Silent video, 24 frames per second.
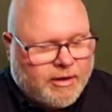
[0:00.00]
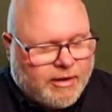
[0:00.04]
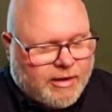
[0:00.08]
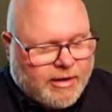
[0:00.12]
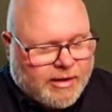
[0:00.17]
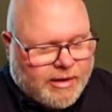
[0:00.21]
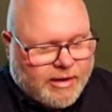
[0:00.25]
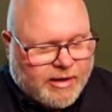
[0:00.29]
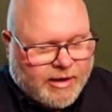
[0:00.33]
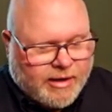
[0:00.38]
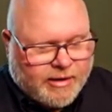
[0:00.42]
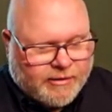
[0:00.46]

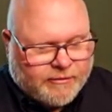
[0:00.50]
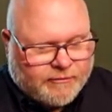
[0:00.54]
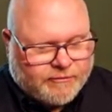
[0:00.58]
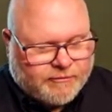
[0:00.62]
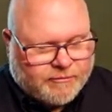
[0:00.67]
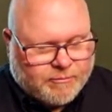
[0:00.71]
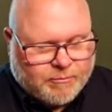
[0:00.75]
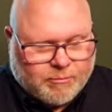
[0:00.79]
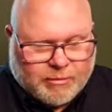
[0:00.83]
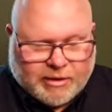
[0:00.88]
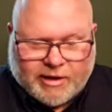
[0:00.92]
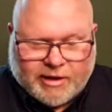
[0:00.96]
He
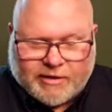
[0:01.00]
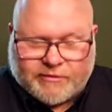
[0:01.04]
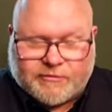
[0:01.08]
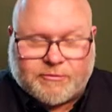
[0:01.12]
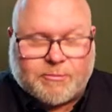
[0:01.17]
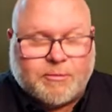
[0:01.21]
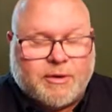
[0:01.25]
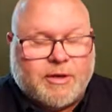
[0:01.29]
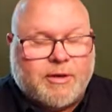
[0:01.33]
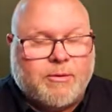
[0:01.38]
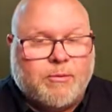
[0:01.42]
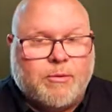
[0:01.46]
has
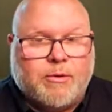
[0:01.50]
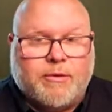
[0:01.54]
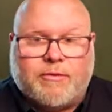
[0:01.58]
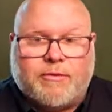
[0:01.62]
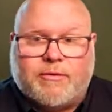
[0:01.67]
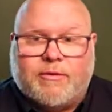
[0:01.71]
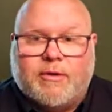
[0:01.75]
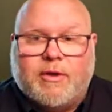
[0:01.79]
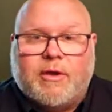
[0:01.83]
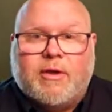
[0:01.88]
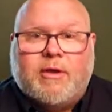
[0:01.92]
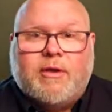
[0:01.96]
blessed me with
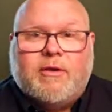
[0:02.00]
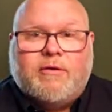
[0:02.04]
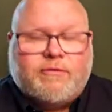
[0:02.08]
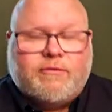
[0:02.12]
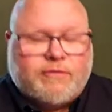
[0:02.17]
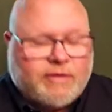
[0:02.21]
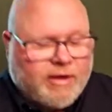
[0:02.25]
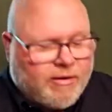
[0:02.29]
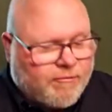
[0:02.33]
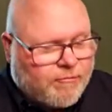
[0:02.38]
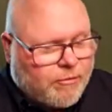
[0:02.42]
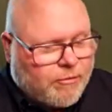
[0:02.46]

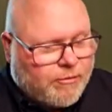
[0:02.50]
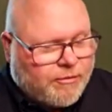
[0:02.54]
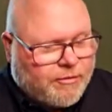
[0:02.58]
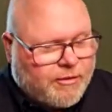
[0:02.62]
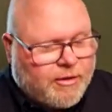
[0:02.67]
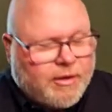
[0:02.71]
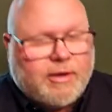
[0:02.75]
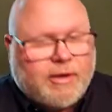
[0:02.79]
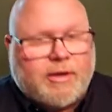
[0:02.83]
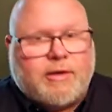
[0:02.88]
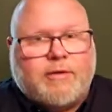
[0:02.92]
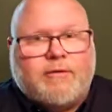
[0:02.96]
several
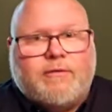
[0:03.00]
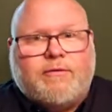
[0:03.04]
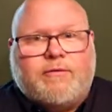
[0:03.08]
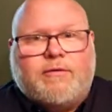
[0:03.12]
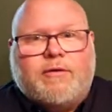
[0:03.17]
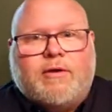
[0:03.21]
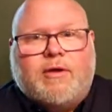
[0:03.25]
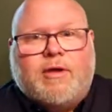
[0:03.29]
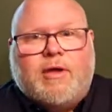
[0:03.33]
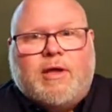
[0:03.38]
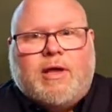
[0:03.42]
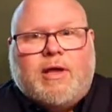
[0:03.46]

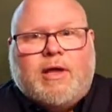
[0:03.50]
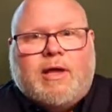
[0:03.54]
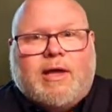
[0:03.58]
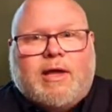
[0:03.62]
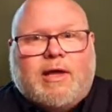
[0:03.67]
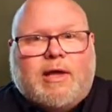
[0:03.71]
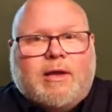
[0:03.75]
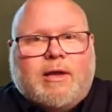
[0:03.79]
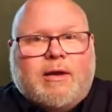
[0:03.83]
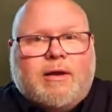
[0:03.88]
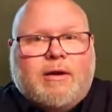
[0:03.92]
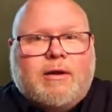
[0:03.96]
things.
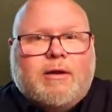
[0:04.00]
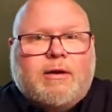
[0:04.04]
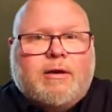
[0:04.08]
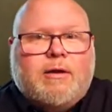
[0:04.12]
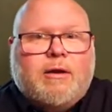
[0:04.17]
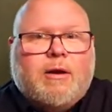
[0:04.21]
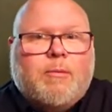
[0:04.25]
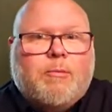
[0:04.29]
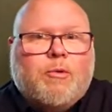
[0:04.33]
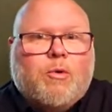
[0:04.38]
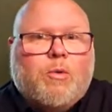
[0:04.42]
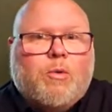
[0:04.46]
And
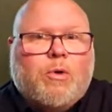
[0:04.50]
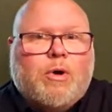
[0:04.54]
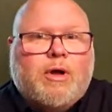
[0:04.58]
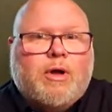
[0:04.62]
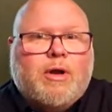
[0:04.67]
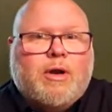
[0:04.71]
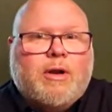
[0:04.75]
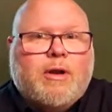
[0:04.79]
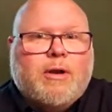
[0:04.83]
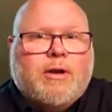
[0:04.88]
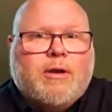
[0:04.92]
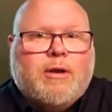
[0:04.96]
number
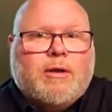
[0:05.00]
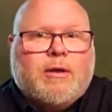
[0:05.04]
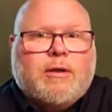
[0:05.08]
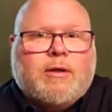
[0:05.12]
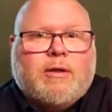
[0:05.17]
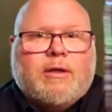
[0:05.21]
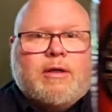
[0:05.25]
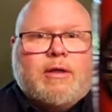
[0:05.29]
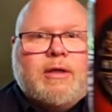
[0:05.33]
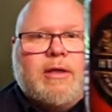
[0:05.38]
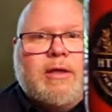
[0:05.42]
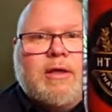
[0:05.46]
one,
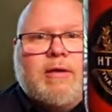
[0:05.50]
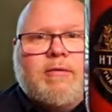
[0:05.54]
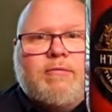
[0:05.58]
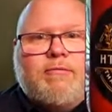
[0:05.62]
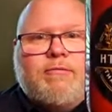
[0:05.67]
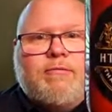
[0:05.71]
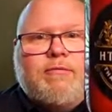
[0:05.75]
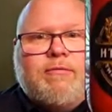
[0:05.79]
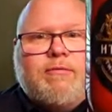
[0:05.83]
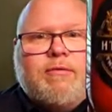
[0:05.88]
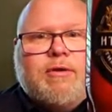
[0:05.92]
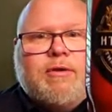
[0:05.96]

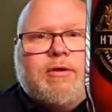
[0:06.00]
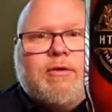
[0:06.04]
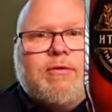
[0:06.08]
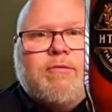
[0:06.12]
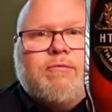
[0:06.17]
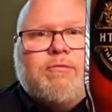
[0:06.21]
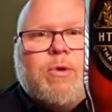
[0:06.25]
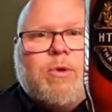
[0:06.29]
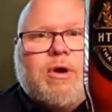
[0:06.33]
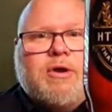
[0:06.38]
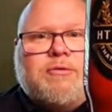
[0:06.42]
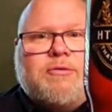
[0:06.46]
if
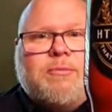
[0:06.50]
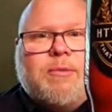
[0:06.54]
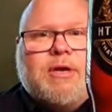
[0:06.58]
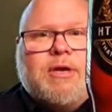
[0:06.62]
you've watched